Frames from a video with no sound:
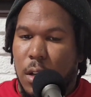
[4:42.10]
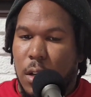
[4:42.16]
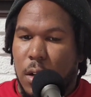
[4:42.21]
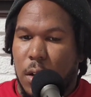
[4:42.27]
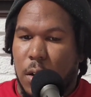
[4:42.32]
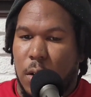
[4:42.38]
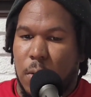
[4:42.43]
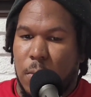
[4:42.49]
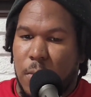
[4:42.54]

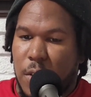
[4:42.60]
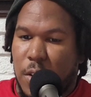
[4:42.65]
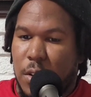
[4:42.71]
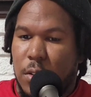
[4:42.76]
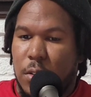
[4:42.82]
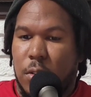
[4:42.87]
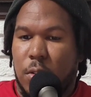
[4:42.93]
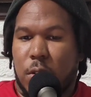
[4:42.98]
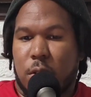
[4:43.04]

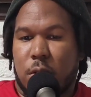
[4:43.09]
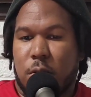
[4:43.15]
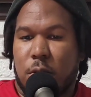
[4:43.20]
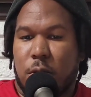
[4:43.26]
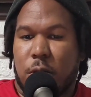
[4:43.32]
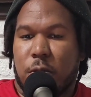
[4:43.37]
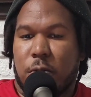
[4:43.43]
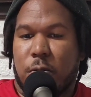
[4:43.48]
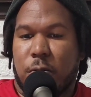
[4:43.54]
Then you're going to do
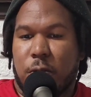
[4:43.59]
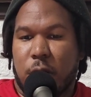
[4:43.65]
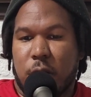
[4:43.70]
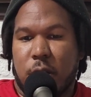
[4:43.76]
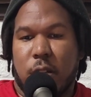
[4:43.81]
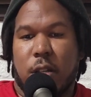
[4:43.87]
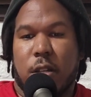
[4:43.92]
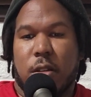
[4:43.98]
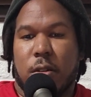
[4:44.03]
your
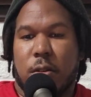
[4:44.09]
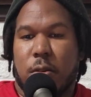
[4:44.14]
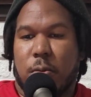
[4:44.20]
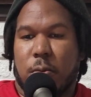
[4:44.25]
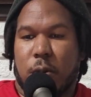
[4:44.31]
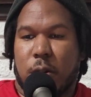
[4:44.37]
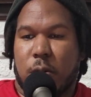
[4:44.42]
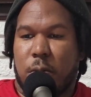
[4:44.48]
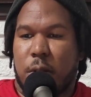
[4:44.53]
funding
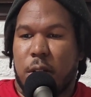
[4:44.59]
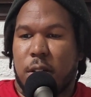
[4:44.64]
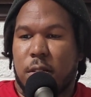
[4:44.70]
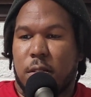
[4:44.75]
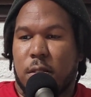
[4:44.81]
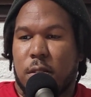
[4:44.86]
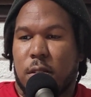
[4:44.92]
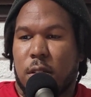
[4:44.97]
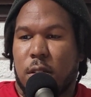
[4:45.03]

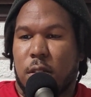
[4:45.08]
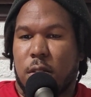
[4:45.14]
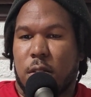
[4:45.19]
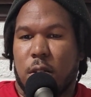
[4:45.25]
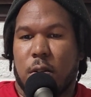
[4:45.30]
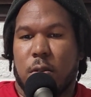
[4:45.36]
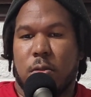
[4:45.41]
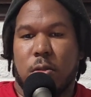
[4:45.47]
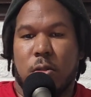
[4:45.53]
request.
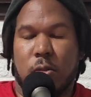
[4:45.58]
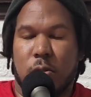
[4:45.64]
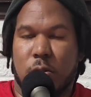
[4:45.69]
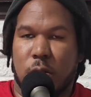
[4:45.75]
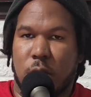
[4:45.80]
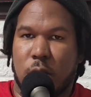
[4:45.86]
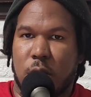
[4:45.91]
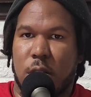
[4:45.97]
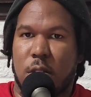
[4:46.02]
So
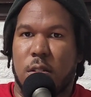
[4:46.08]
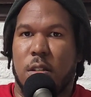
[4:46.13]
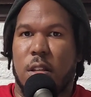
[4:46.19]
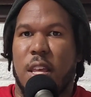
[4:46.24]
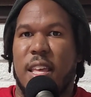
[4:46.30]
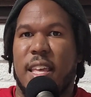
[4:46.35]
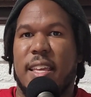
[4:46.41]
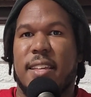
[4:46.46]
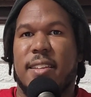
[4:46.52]
usually this
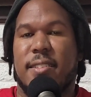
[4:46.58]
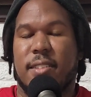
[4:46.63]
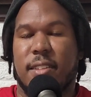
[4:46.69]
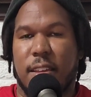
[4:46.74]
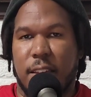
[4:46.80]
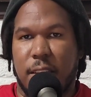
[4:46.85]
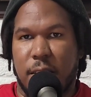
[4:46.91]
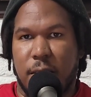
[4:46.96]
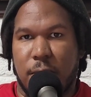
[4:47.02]

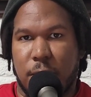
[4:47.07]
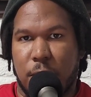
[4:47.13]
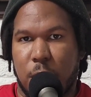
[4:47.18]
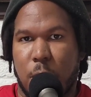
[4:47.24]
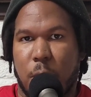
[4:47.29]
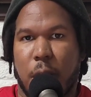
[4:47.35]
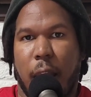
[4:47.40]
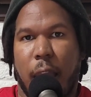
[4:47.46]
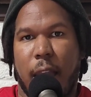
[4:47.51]
is if
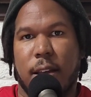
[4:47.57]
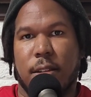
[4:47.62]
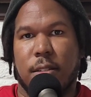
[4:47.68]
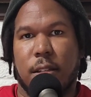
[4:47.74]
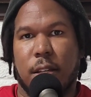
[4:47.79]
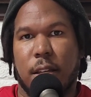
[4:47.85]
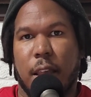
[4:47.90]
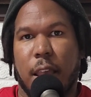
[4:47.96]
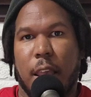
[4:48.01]
you are
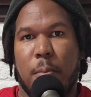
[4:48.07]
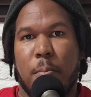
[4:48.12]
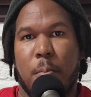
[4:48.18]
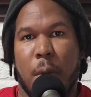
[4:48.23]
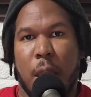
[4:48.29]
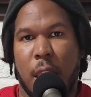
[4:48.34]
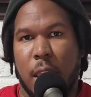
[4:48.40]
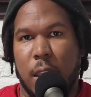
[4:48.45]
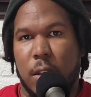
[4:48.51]
asking a
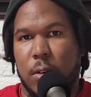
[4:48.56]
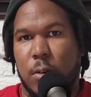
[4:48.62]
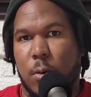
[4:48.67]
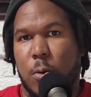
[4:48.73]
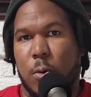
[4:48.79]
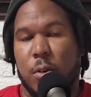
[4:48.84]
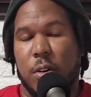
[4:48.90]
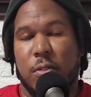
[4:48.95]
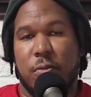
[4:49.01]
bank
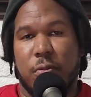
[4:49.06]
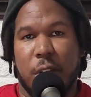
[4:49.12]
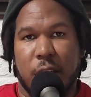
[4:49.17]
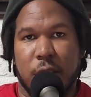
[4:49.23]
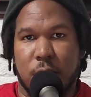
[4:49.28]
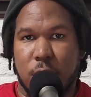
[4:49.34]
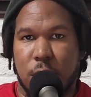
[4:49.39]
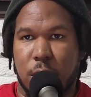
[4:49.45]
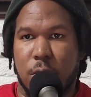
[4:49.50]
or
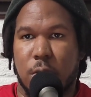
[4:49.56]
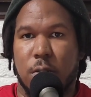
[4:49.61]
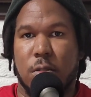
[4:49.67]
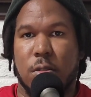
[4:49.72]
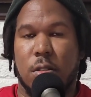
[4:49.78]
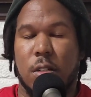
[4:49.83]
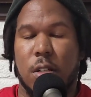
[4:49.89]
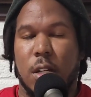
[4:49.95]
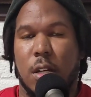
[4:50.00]

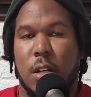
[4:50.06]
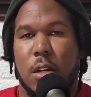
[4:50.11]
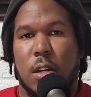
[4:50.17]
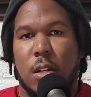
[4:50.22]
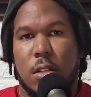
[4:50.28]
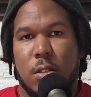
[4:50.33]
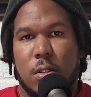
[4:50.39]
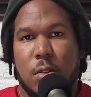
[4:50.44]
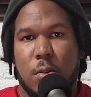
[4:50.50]
investors
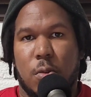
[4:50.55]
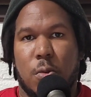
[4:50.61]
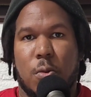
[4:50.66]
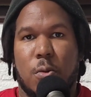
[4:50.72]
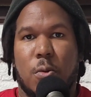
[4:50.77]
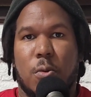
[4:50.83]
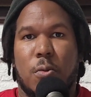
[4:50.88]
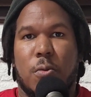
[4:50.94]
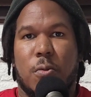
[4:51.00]

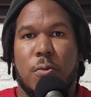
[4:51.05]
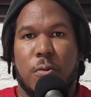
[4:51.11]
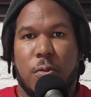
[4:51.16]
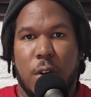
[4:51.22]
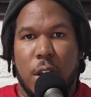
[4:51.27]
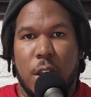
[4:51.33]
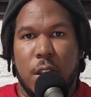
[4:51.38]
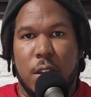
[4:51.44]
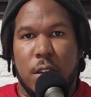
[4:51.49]
to
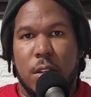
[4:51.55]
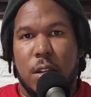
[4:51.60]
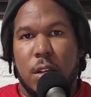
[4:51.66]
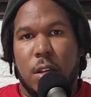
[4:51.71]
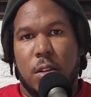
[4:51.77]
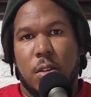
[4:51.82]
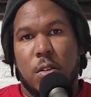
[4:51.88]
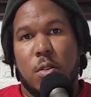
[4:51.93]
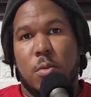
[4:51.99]
fund
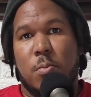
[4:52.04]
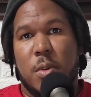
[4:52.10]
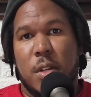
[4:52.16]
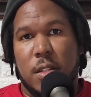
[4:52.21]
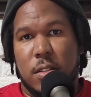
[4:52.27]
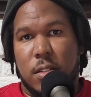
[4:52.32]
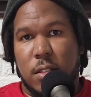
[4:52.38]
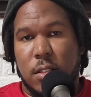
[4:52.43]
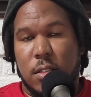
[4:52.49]
your
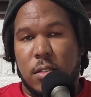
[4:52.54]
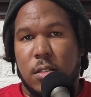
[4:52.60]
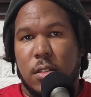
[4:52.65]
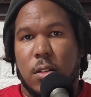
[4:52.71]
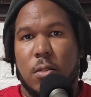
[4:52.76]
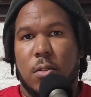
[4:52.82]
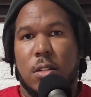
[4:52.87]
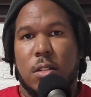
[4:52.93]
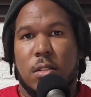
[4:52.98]
business.
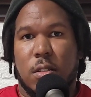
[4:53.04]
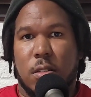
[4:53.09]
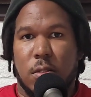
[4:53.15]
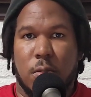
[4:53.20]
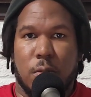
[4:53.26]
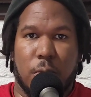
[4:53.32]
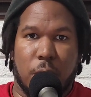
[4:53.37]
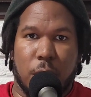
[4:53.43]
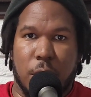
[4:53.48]
So this
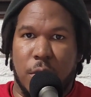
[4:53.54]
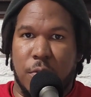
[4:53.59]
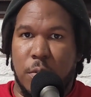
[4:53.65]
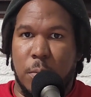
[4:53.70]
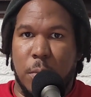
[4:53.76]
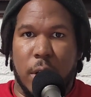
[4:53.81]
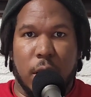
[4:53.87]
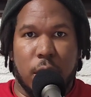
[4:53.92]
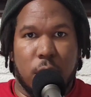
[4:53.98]
is for
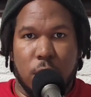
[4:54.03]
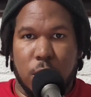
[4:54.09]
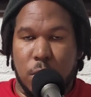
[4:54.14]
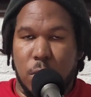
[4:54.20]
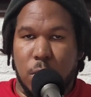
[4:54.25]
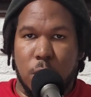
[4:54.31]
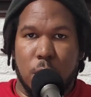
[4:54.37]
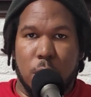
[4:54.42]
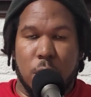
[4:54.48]
everybody
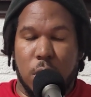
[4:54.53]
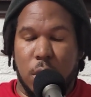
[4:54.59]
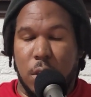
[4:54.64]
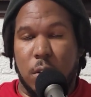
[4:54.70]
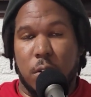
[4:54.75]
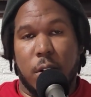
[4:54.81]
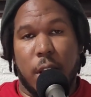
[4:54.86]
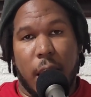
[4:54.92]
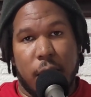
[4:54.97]
who
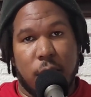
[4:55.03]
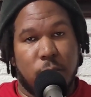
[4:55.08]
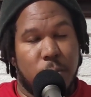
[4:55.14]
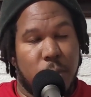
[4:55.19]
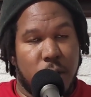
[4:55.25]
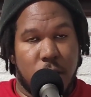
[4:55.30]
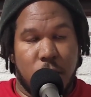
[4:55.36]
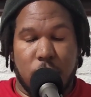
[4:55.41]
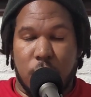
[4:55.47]
either has
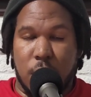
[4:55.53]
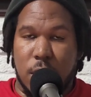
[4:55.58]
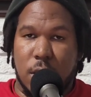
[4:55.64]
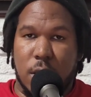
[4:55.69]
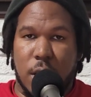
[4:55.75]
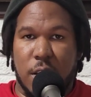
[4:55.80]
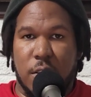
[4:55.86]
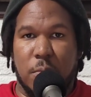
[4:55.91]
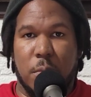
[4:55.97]
money or
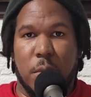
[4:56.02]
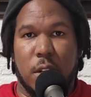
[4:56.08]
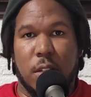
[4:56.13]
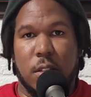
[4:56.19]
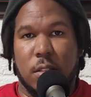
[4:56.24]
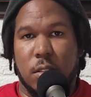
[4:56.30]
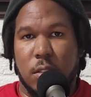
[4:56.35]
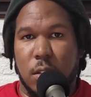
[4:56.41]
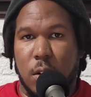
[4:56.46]
doesn't have
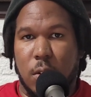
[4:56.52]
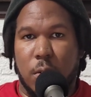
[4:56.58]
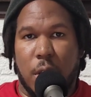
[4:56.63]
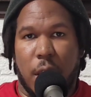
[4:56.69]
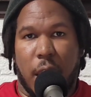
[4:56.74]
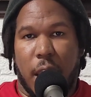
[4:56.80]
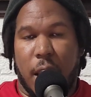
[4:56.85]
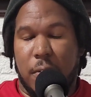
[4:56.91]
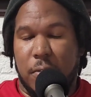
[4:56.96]
money. You don't
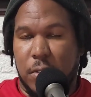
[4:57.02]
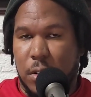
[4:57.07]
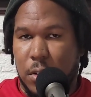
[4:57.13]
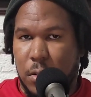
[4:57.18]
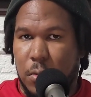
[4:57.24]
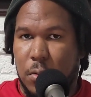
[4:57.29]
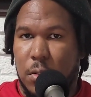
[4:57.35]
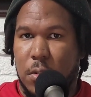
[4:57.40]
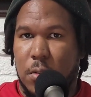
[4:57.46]
have to
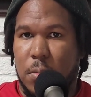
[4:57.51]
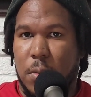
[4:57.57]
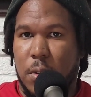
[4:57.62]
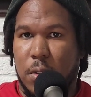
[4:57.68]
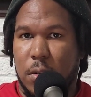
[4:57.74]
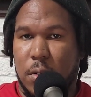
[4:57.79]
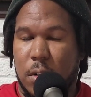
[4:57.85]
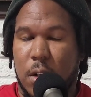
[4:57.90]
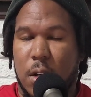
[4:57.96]
do this
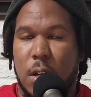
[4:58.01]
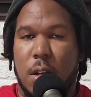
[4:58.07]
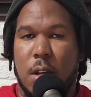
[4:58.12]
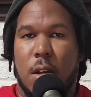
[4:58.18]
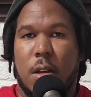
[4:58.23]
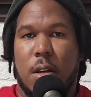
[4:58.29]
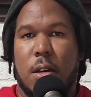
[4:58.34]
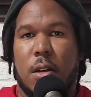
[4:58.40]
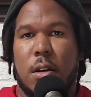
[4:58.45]
part.
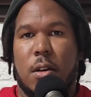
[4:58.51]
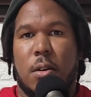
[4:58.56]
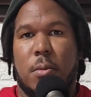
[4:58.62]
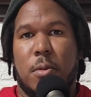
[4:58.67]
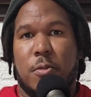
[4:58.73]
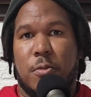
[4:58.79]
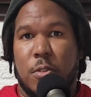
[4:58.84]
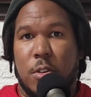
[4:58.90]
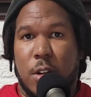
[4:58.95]

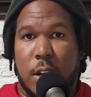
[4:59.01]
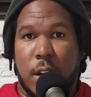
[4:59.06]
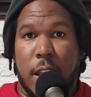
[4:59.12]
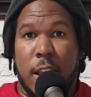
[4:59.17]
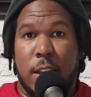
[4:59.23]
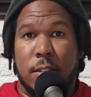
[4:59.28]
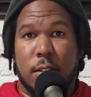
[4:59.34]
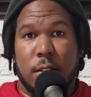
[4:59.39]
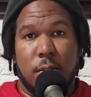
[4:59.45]
if you're not
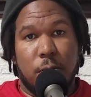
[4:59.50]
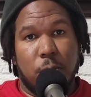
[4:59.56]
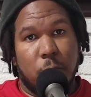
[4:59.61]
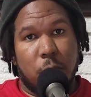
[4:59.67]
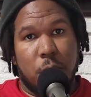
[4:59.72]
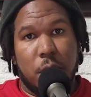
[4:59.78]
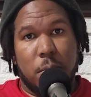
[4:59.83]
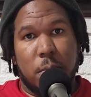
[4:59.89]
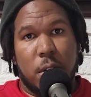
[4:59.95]
asking
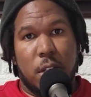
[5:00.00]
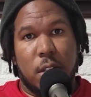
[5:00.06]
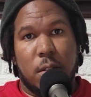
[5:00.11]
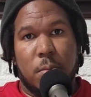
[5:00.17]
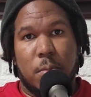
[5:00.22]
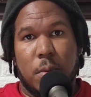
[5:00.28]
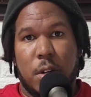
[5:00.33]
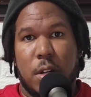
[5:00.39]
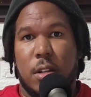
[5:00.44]
for any
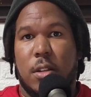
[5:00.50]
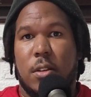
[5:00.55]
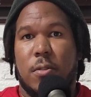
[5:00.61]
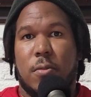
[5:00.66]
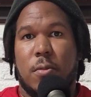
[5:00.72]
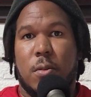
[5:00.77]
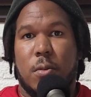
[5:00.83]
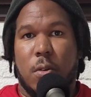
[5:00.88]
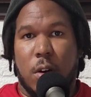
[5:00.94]
money. But
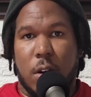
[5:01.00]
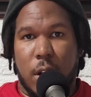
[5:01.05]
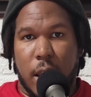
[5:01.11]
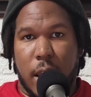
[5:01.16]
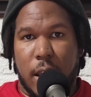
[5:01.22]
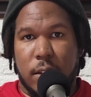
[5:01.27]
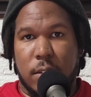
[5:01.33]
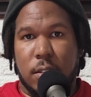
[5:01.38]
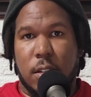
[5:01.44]
if you are
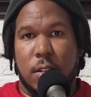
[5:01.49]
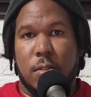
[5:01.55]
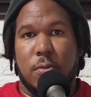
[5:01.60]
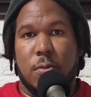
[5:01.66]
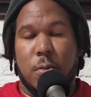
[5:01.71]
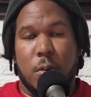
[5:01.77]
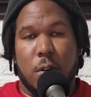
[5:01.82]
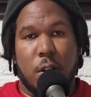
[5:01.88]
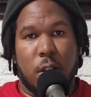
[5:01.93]
asking
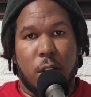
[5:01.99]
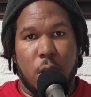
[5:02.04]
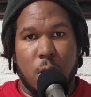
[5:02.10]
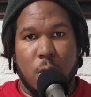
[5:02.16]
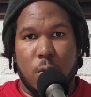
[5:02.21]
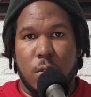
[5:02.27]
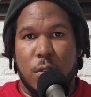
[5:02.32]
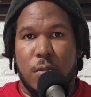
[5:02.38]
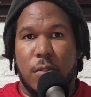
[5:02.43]
for a
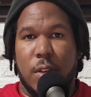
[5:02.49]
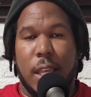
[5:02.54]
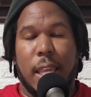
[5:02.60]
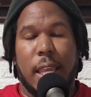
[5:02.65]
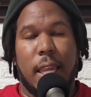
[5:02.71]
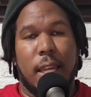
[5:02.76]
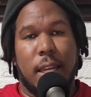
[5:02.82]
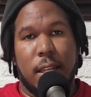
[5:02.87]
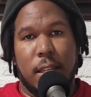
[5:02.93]
loan of
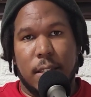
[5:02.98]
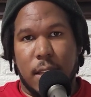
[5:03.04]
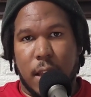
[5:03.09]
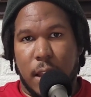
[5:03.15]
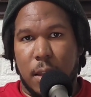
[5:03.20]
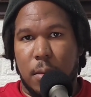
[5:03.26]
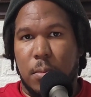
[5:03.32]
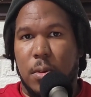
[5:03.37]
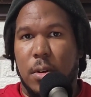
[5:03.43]
any
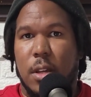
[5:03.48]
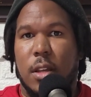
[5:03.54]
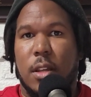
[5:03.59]
type,